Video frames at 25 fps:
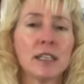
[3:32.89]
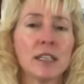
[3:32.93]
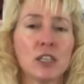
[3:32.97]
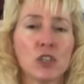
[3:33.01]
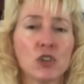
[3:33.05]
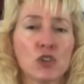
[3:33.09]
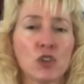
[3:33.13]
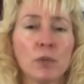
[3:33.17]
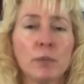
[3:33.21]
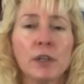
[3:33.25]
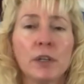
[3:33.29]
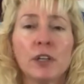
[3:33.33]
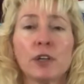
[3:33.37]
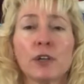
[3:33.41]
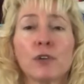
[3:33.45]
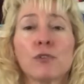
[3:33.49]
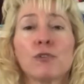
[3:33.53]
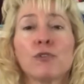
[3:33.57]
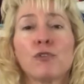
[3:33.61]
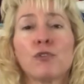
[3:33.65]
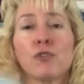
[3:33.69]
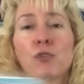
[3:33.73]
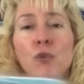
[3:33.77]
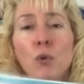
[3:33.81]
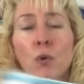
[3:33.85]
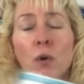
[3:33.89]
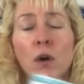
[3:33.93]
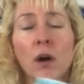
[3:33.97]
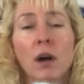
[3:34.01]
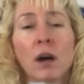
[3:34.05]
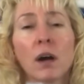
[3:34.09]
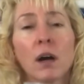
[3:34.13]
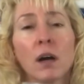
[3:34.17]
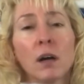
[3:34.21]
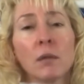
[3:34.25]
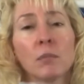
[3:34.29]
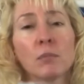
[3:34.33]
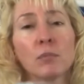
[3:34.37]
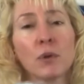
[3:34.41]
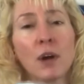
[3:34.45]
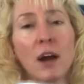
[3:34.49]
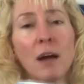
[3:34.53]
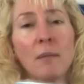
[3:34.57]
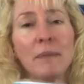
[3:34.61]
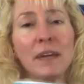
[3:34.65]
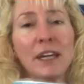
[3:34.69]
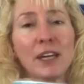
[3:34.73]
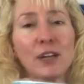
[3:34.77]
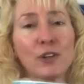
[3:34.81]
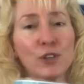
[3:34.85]
distributor for
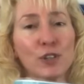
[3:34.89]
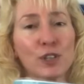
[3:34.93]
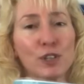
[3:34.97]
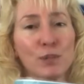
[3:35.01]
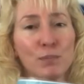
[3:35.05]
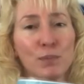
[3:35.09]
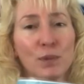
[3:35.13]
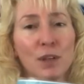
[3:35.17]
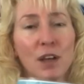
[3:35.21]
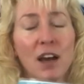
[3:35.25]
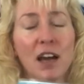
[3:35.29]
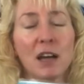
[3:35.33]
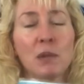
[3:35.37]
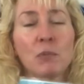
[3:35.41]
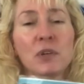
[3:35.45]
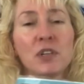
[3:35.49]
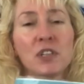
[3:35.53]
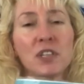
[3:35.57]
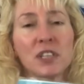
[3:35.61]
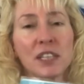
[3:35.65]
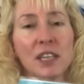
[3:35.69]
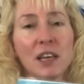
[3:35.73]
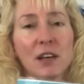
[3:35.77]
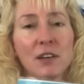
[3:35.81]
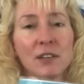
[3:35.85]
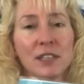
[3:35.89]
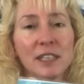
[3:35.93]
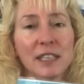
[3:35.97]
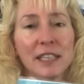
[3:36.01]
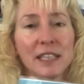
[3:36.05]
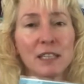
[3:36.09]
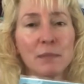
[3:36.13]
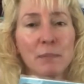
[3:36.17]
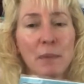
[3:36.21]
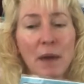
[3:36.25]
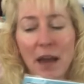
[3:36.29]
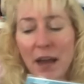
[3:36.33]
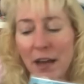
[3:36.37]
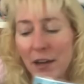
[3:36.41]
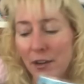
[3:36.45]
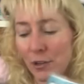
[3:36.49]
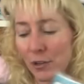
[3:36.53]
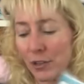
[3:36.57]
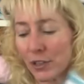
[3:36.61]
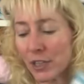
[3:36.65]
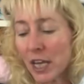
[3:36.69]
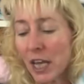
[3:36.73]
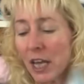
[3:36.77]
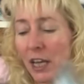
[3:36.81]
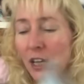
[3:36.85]
Bra Maker Supply, which sells these
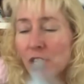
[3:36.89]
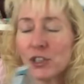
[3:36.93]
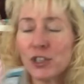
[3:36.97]
patterns.